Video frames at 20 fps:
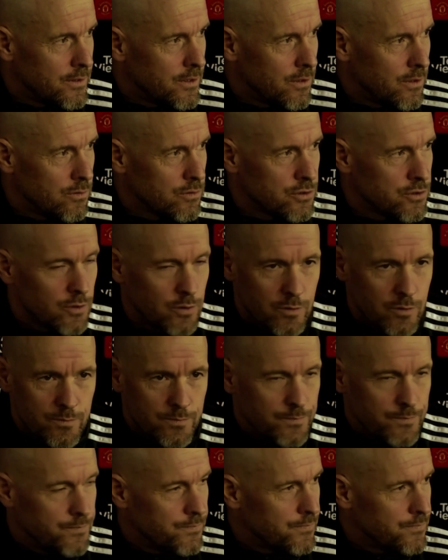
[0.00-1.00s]
Also,
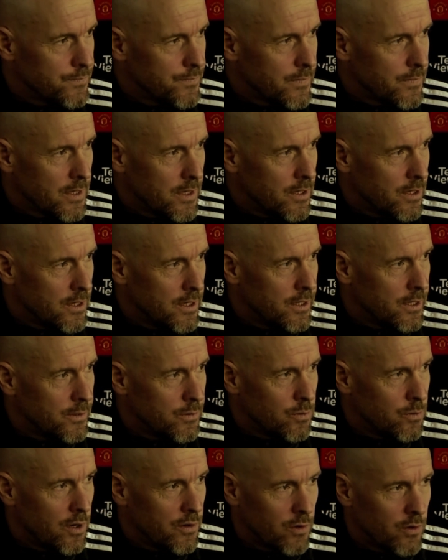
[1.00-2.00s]

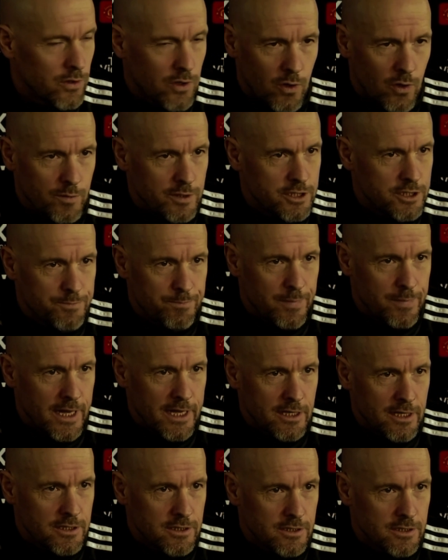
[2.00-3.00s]
who are not always
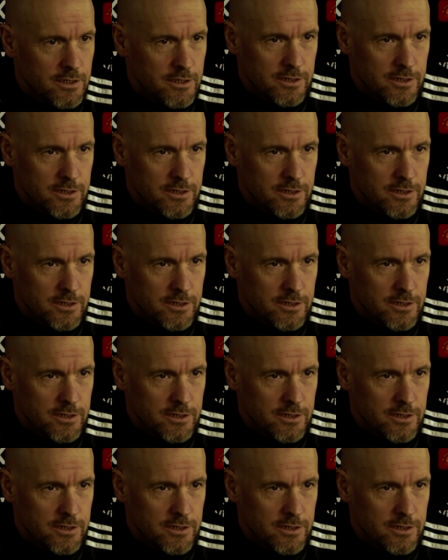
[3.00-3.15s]
playing